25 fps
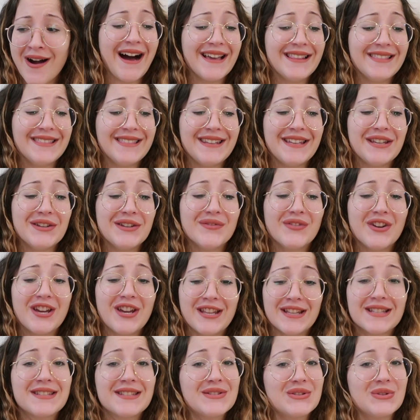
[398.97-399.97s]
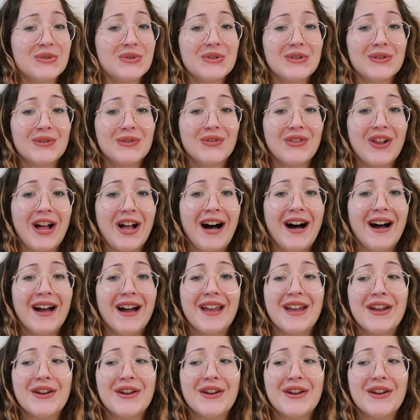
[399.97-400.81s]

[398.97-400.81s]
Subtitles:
I live in a studio flat,